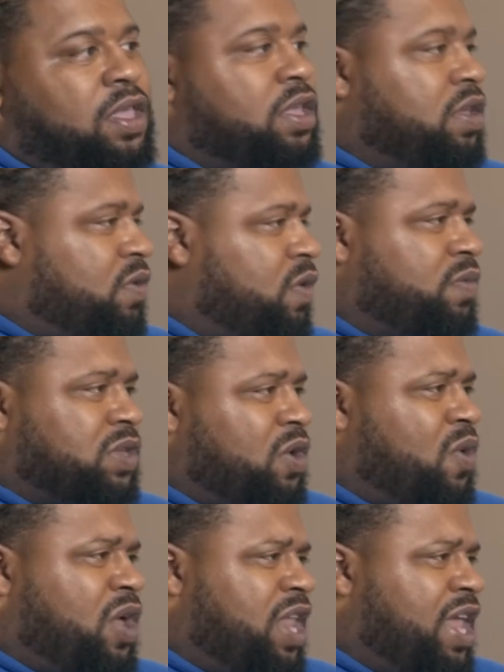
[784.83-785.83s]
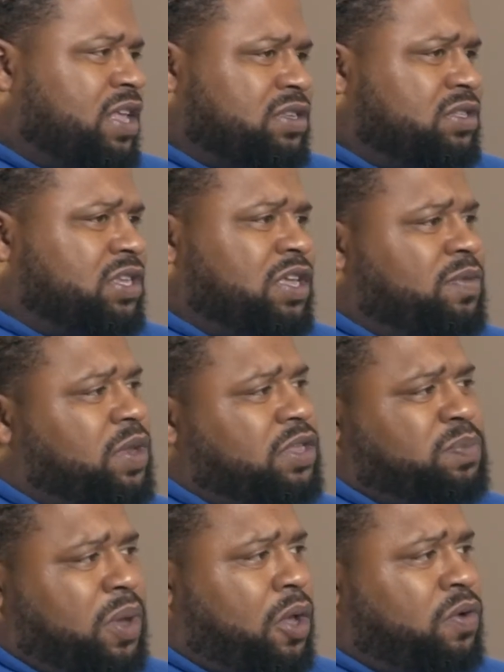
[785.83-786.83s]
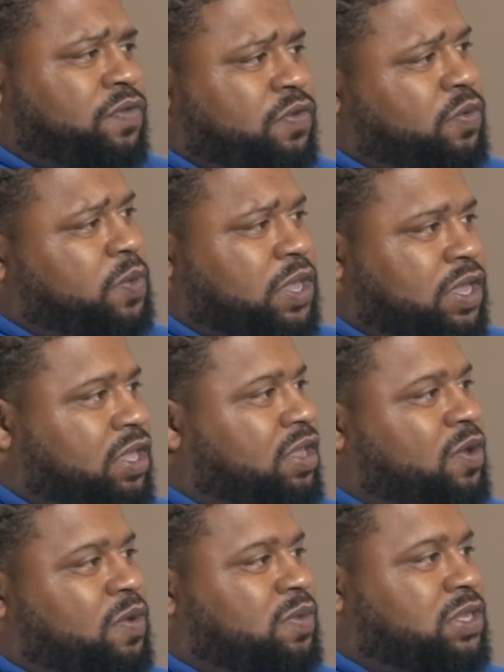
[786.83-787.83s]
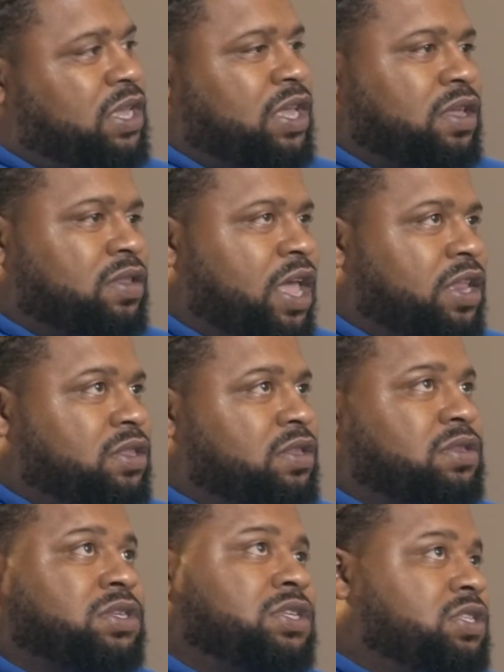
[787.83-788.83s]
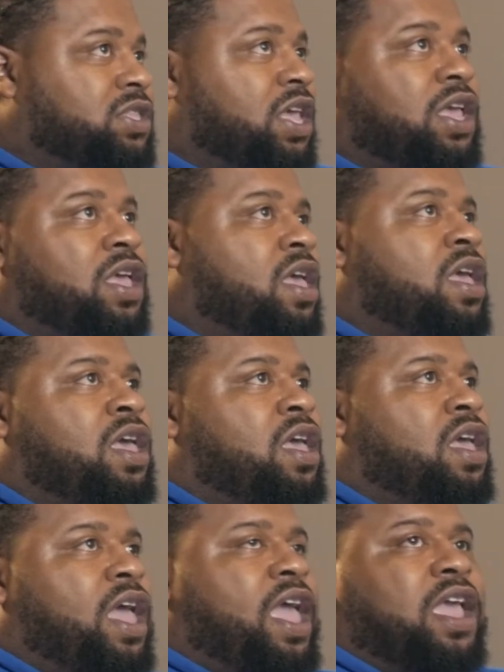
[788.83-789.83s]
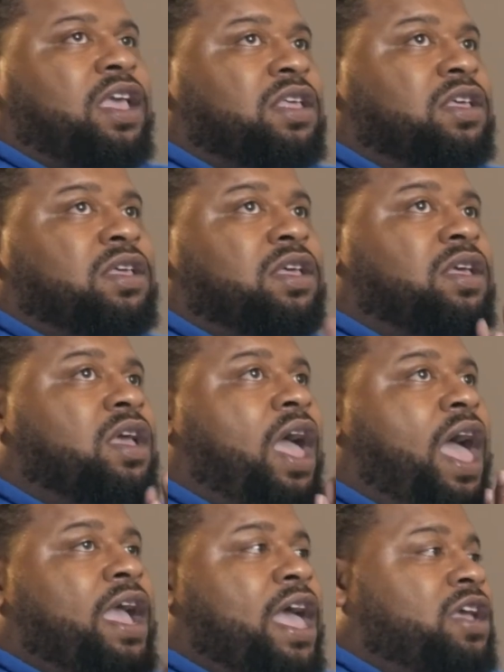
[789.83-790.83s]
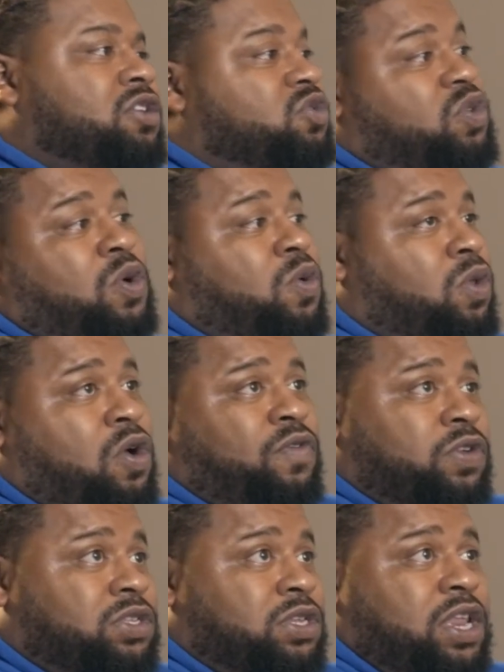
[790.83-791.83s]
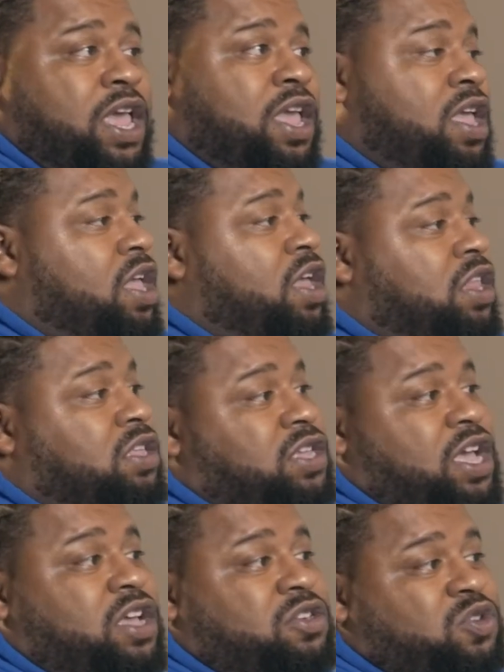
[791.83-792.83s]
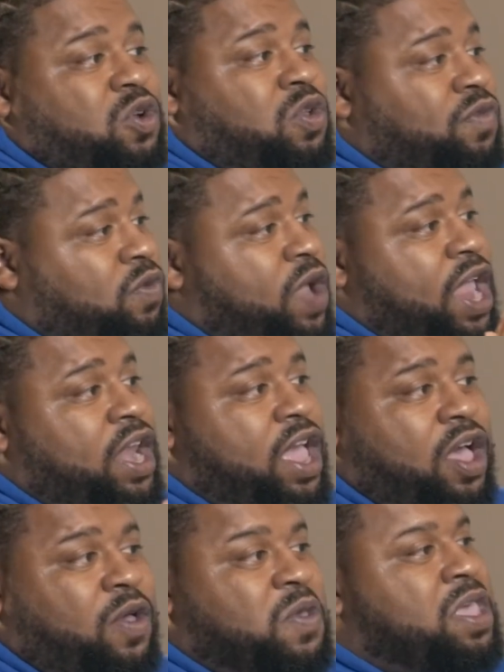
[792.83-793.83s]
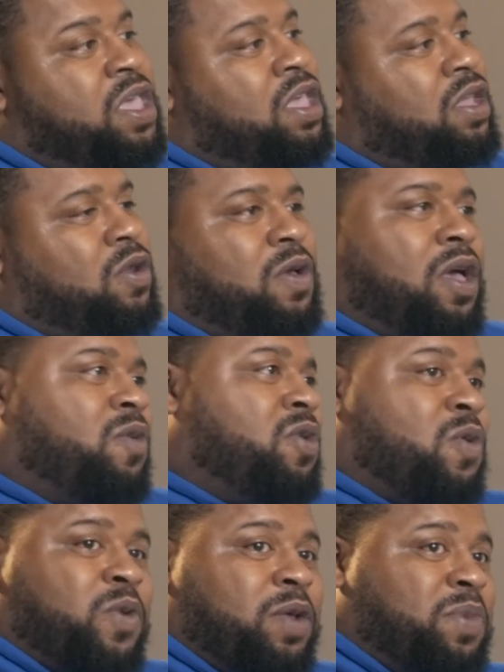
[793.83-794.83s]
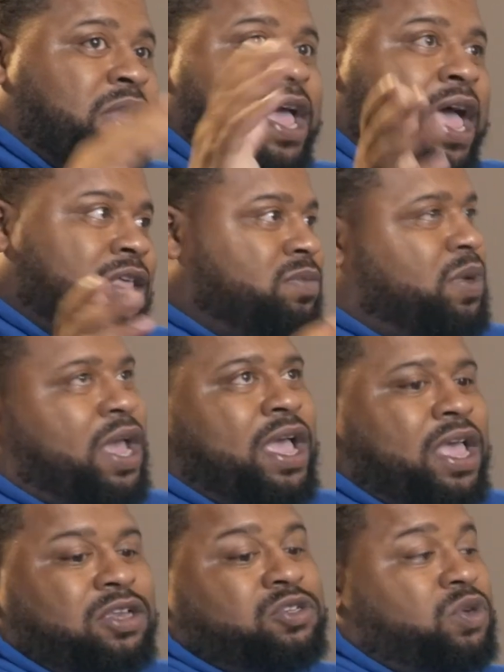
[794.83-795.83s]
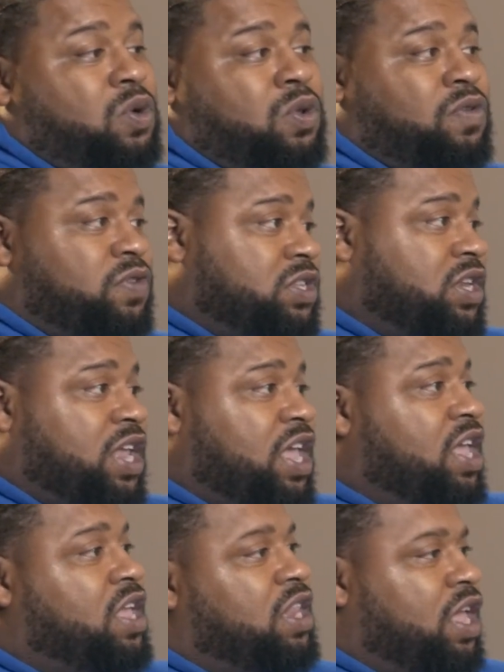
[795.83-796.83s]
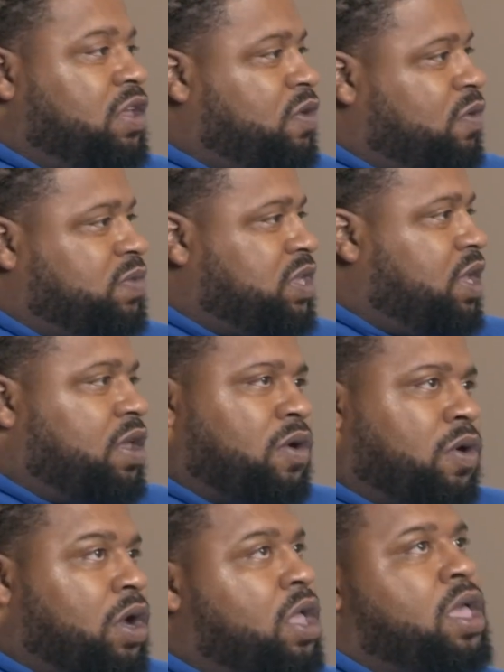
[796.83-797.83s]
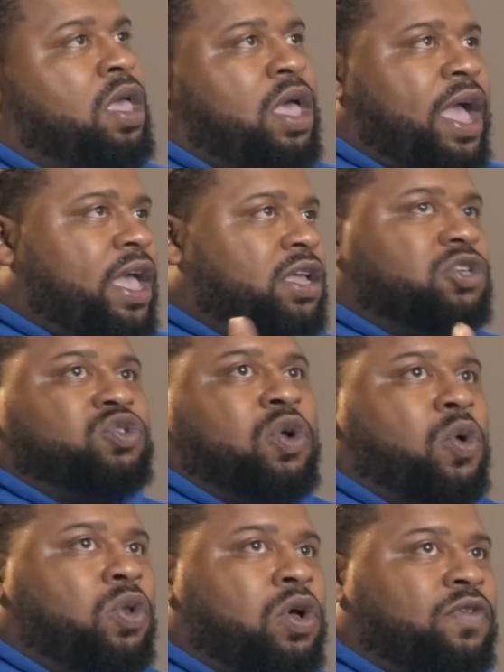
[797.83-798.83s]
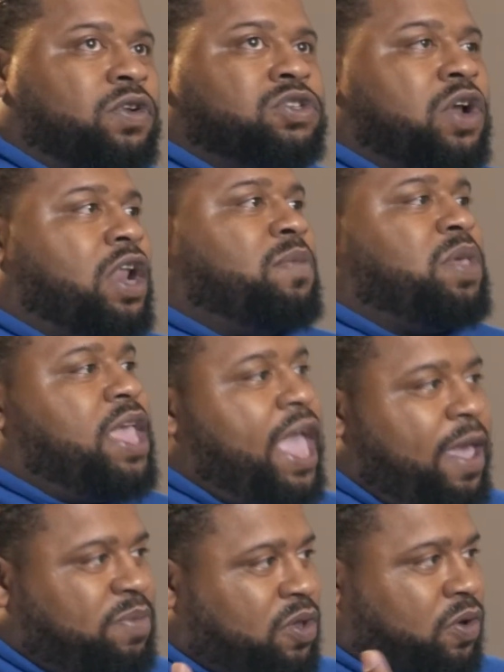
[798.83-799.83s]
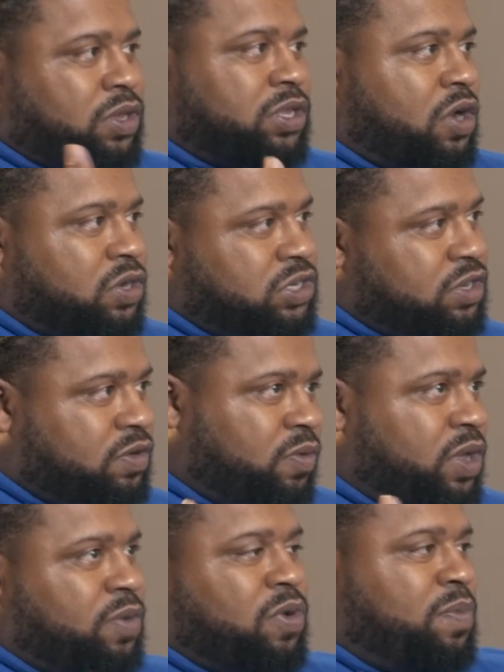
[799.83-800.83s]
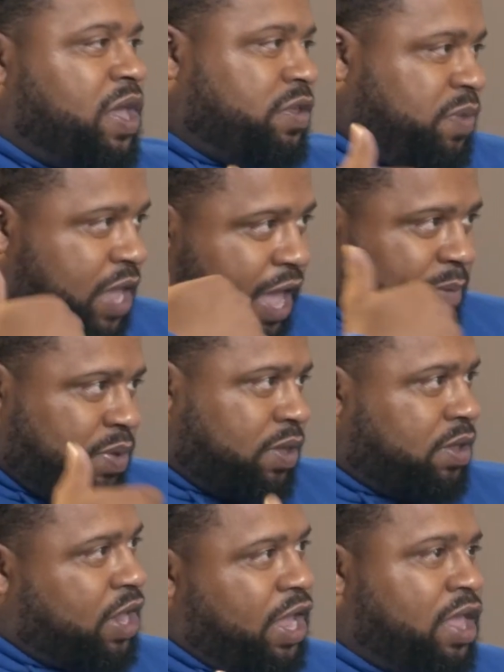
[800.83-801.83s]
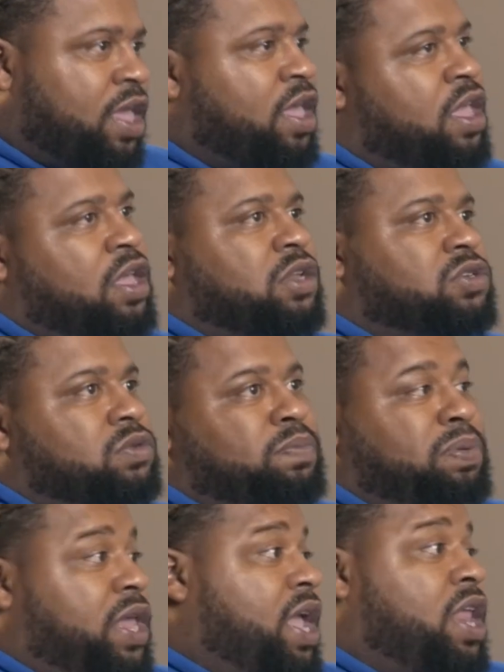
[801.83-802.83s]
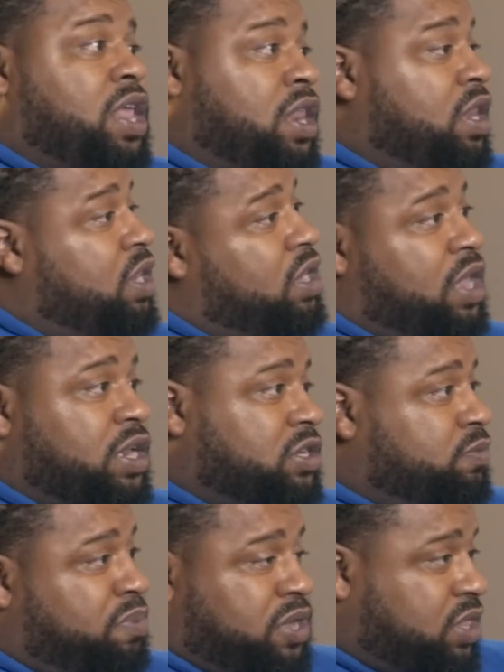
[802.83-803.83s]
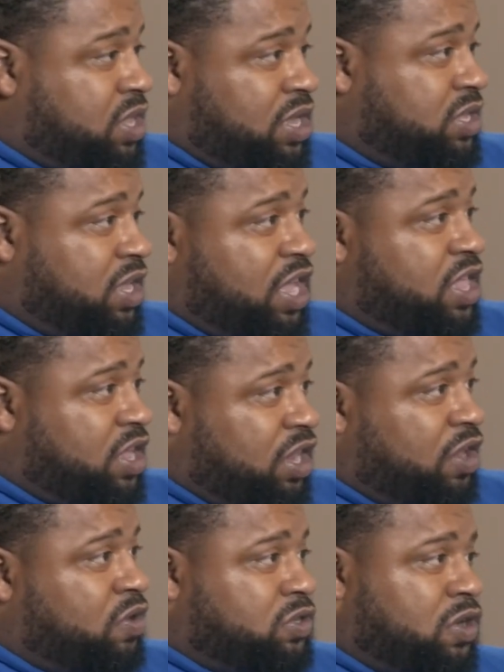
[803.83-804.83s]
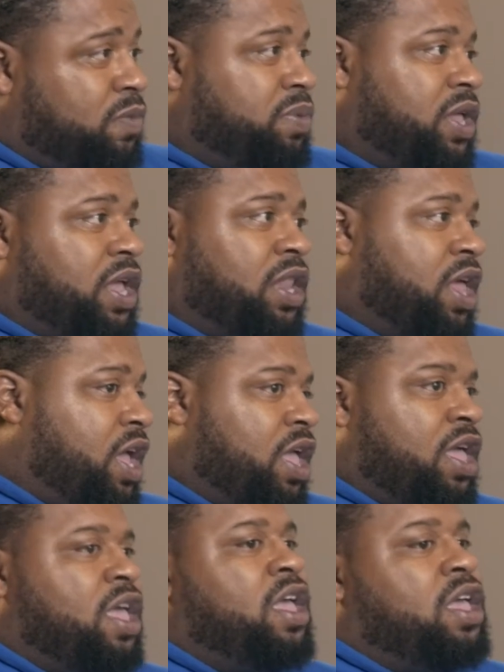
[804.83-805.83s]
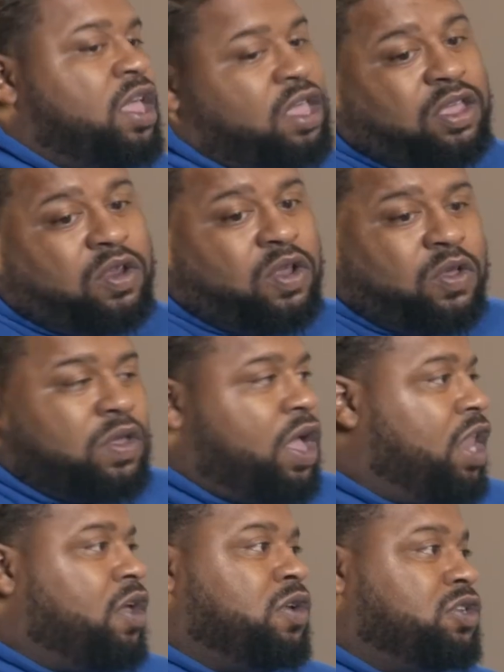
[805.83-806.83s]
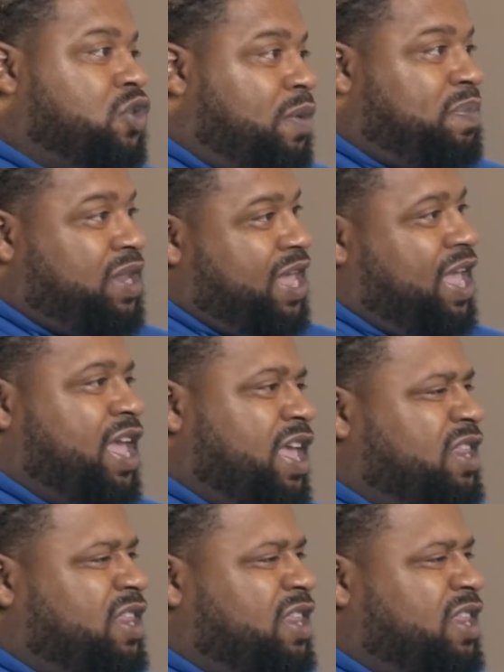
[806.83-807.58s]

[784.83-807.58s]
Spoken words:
You know what I'm saying? All that is deep. That's powerful, man. You know what I'm saying? Like, to just think, hey, I got control over today. At least I got control over right now. I don't know when I'm going to die, but I got control over today. Like, you know what I'm saying? Or I got control over trying to be happy or searching what makes me happy. Like, planning, like just putting things together, a long-term plan. Like, how long did y'all plan?